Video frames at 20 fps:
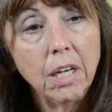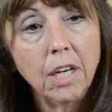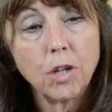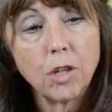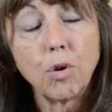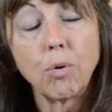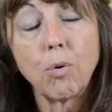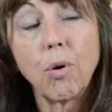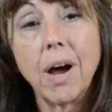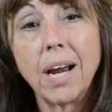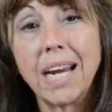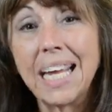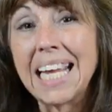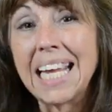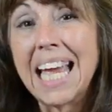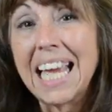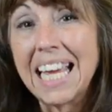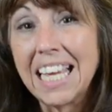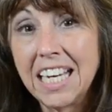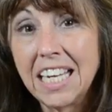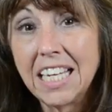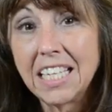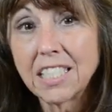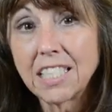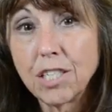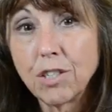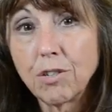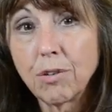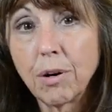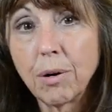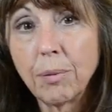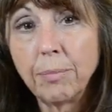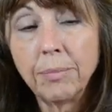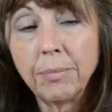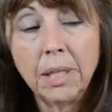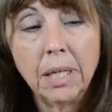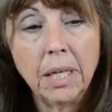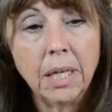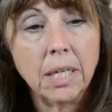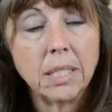chronic headache syndrome,
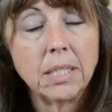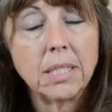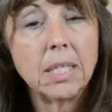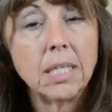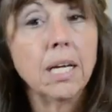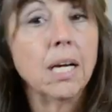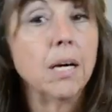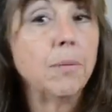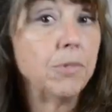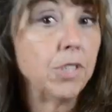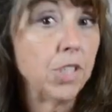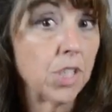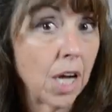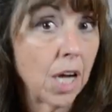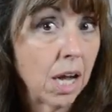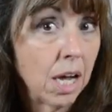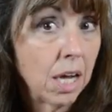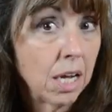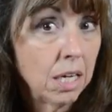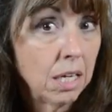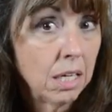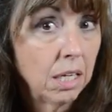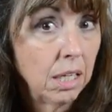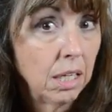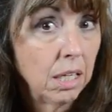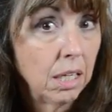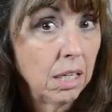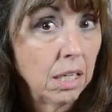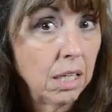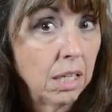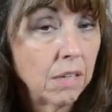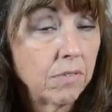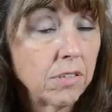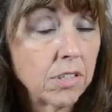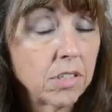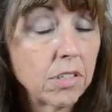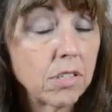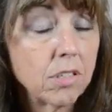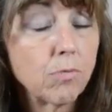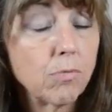TMJ, if
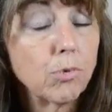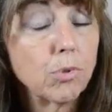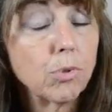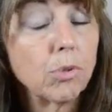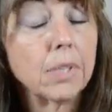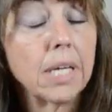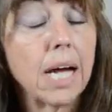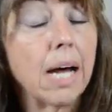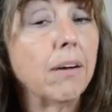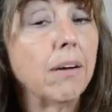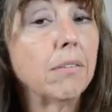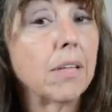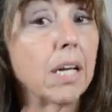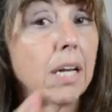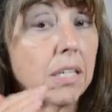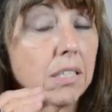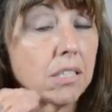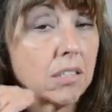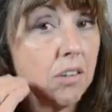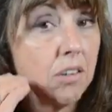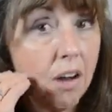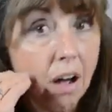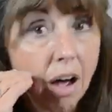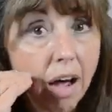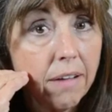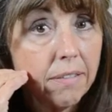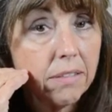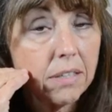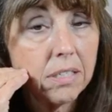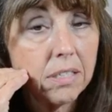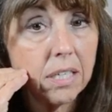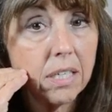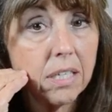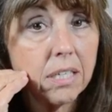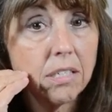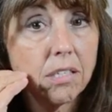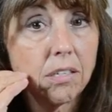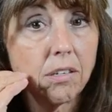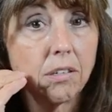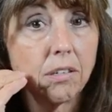it's ruled out that it's not the
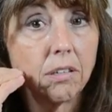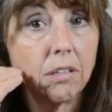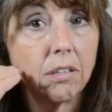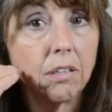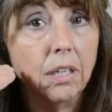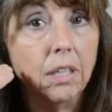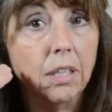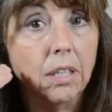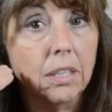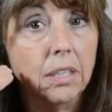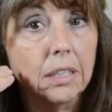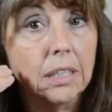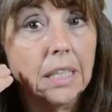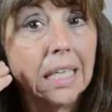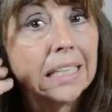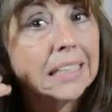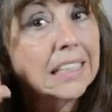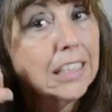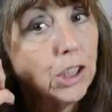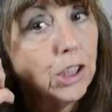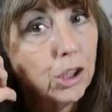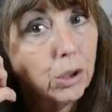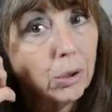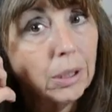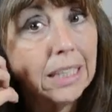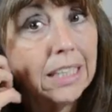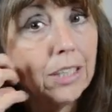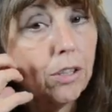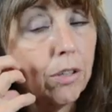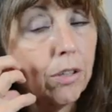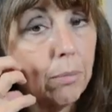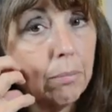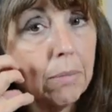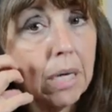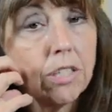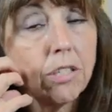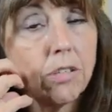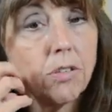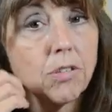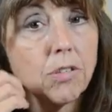disc or not the joint or the
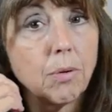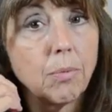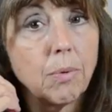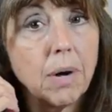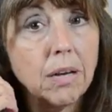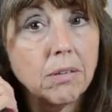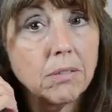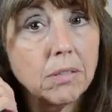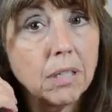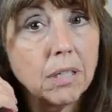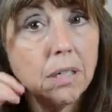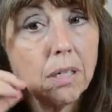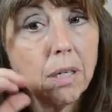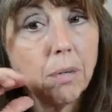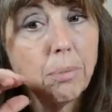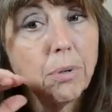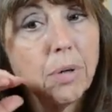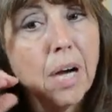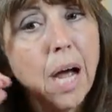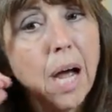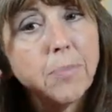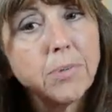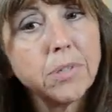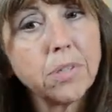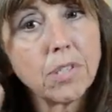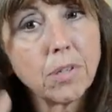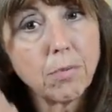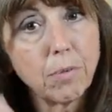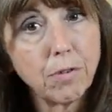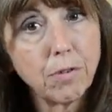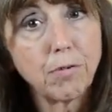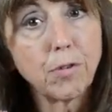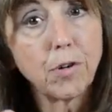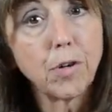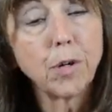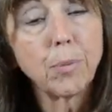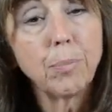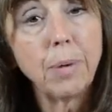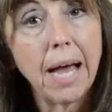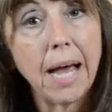muscles around it, perhaps it's a
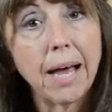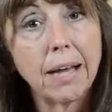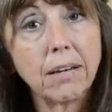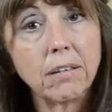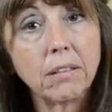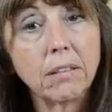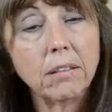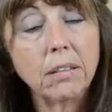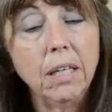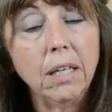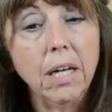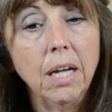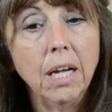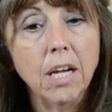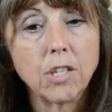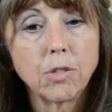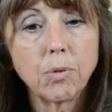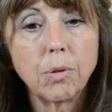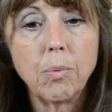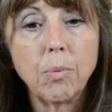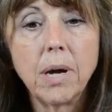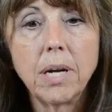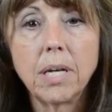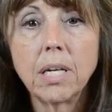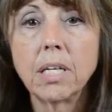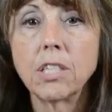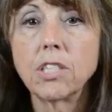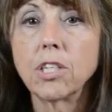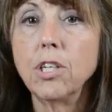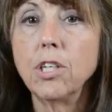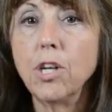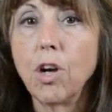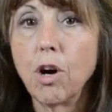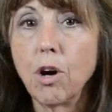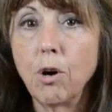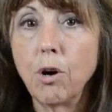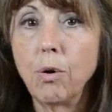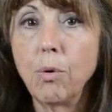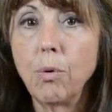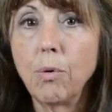referred pattern. So we want to get to
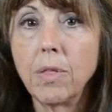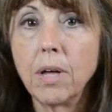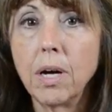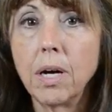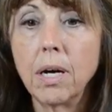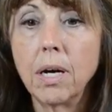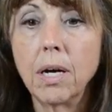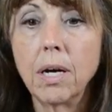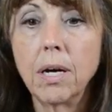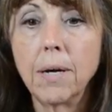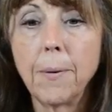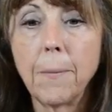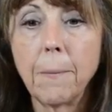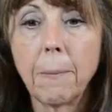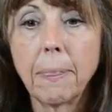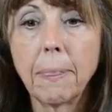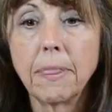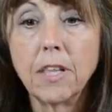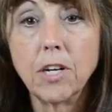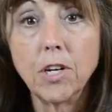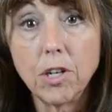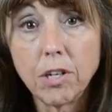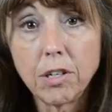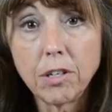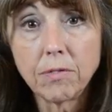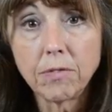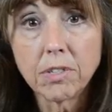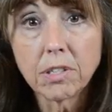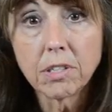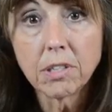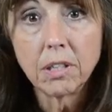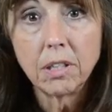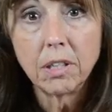know the nerves.